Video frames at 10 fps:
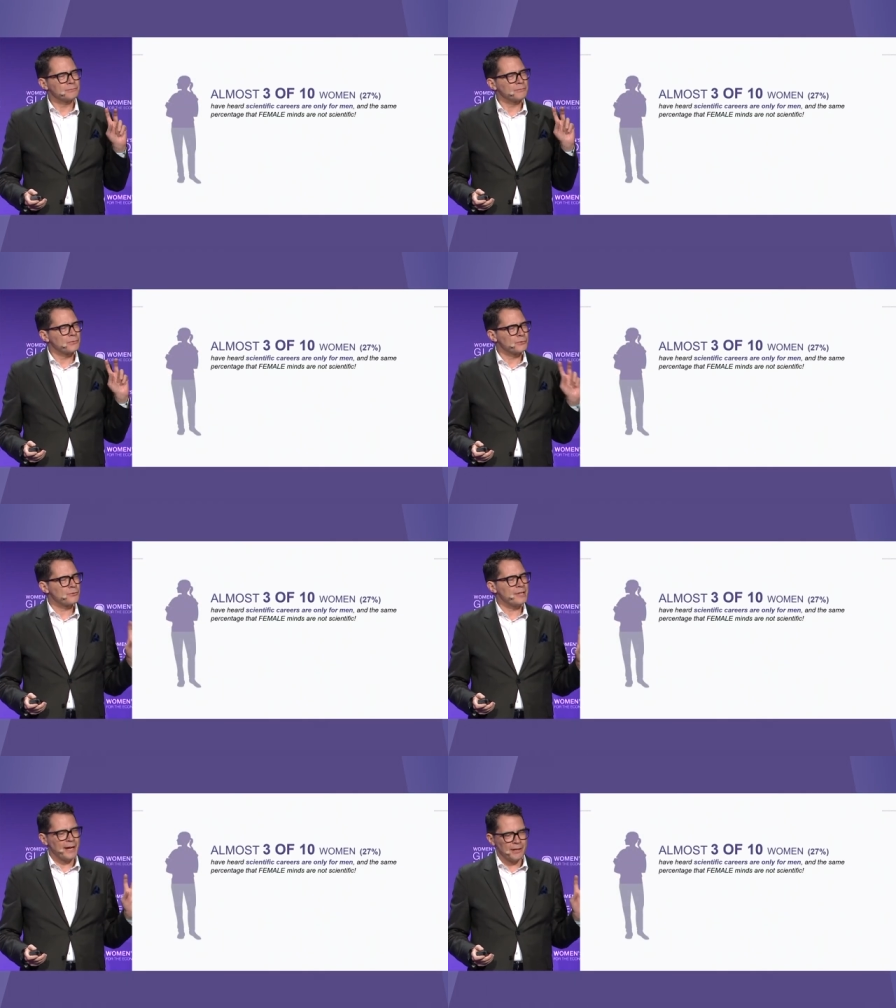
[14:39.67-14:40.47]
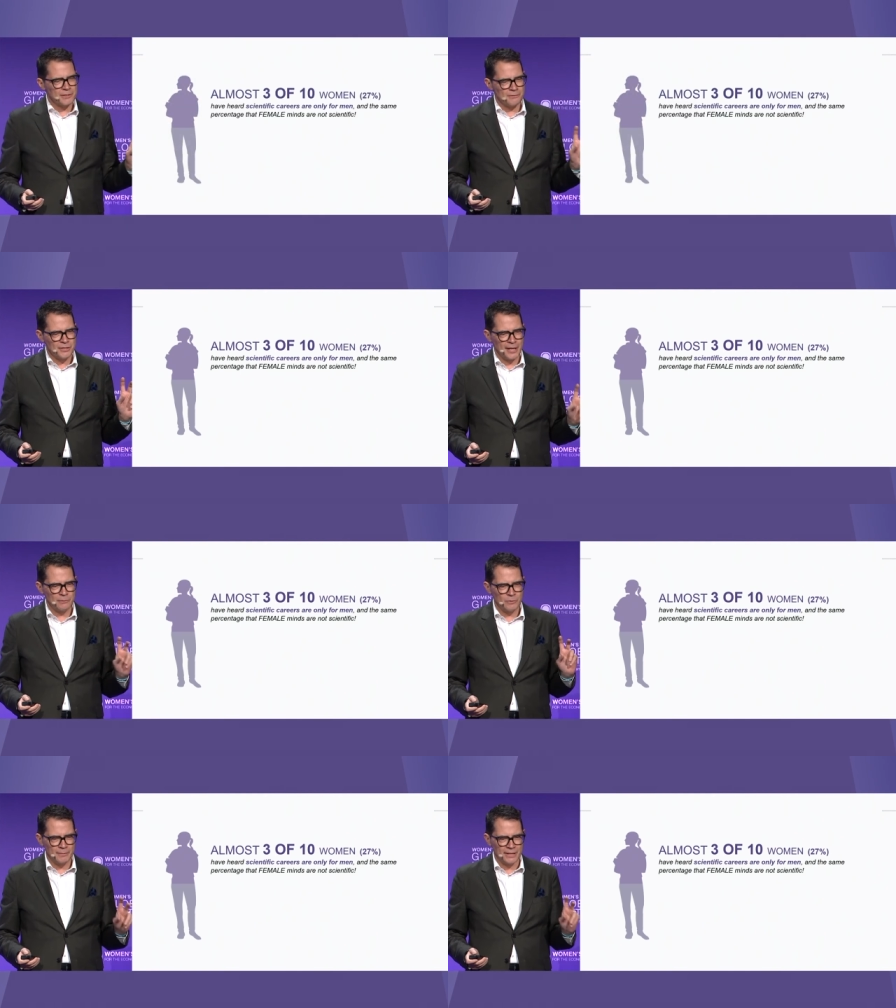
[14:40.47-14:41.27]
3 out of 10
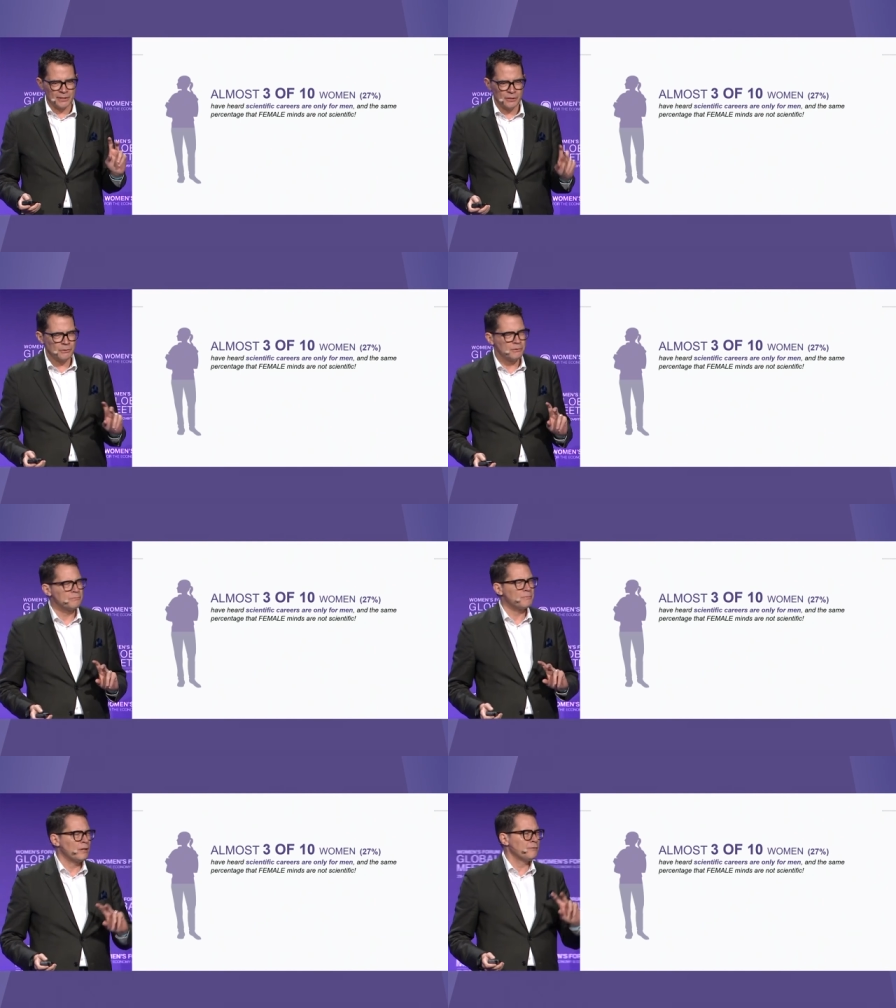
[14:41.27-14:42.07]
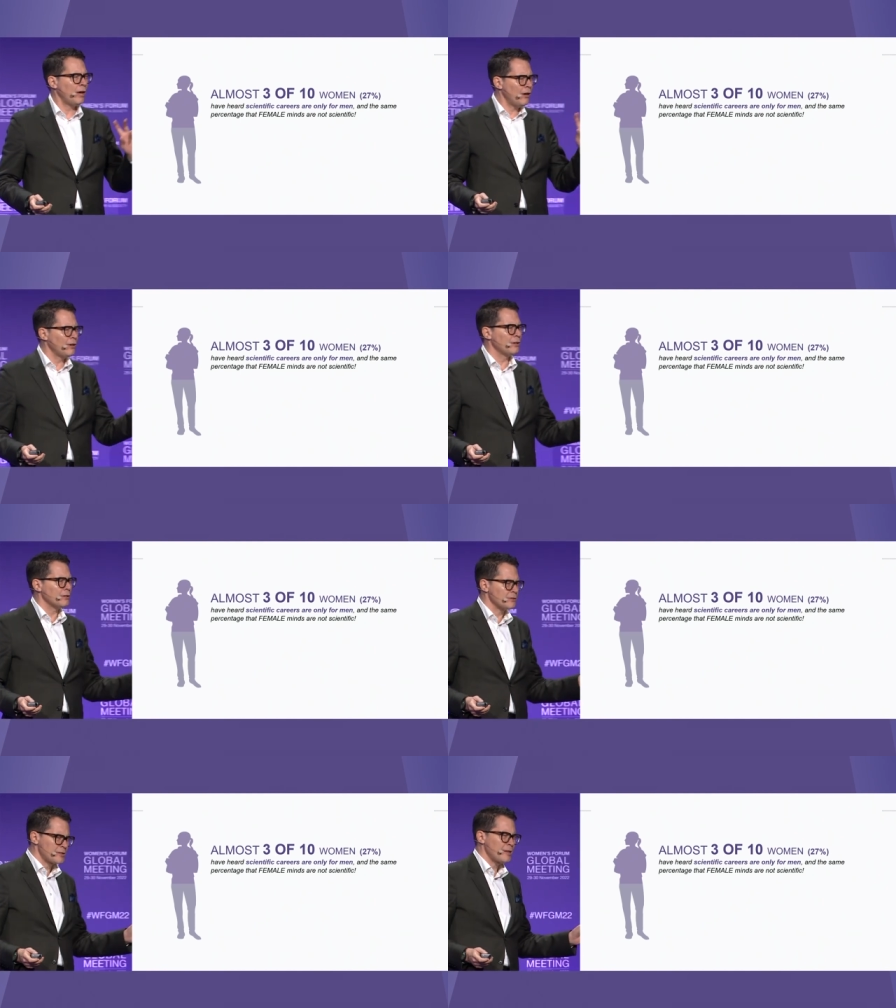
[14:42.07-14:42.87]
women who have
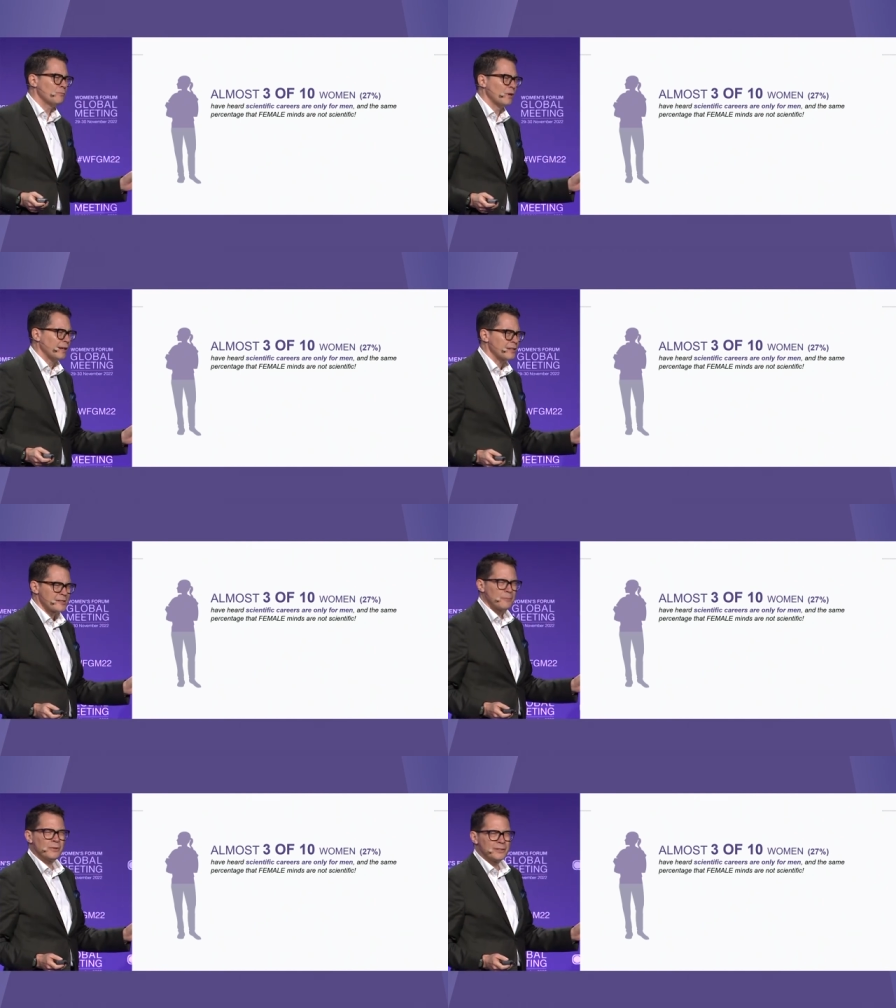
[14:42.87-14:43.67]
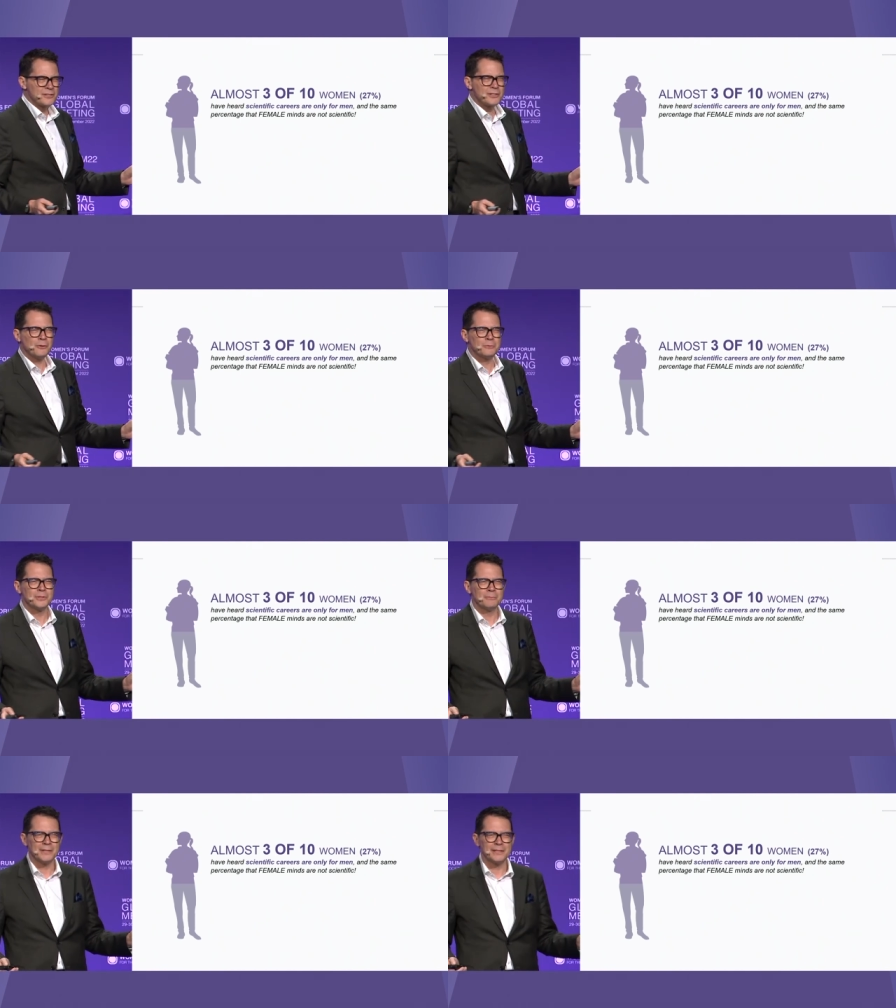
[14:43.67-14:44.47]
heard somewhere, someone has told
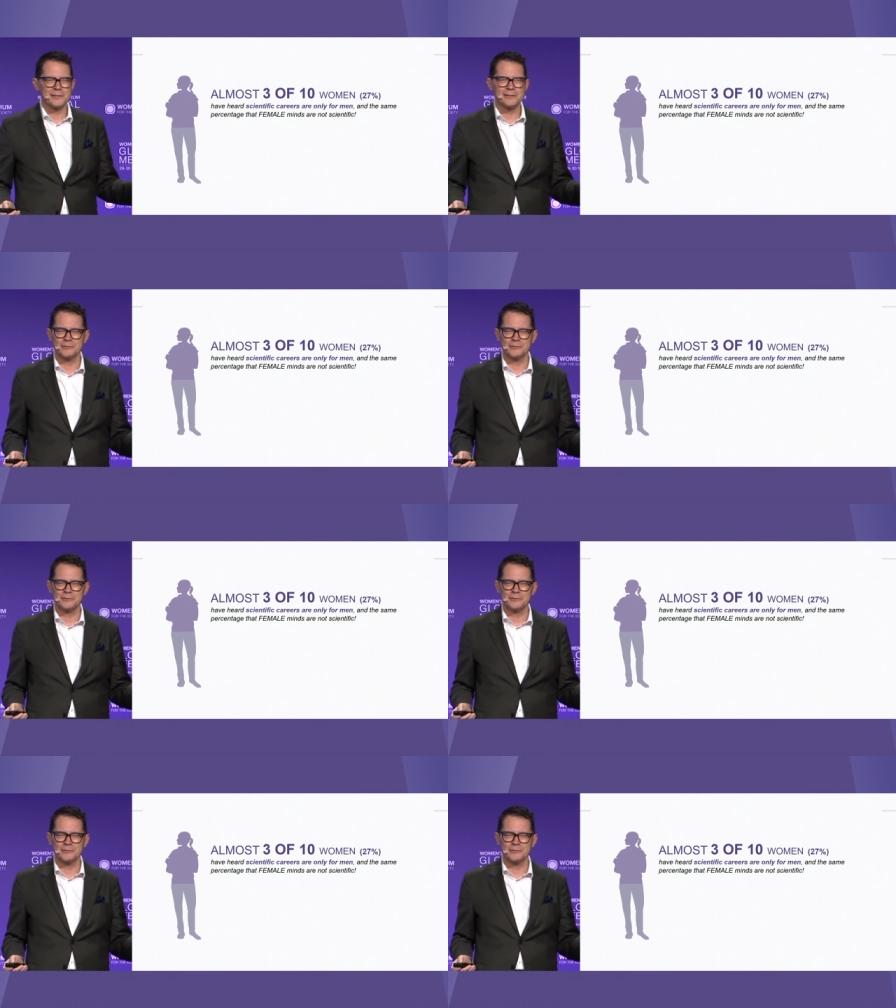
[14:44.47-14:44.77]
them this,